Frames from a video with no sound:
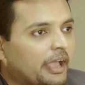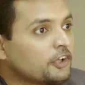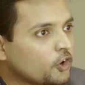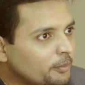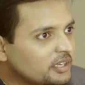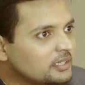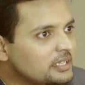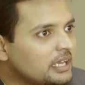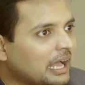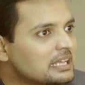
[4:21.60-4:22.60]

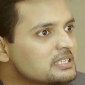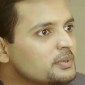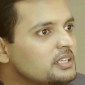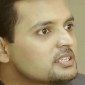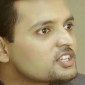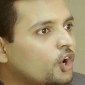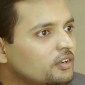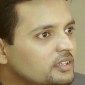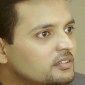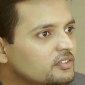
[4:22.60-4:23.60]
economically as well as
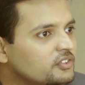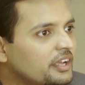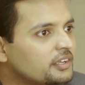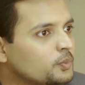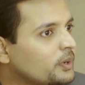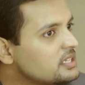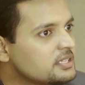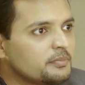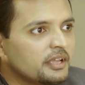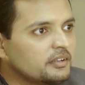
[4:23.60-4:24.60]
content and creative
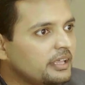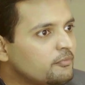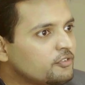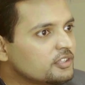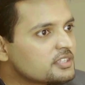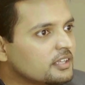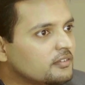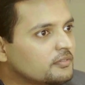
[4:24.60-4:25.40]
wise, it made a name for itself.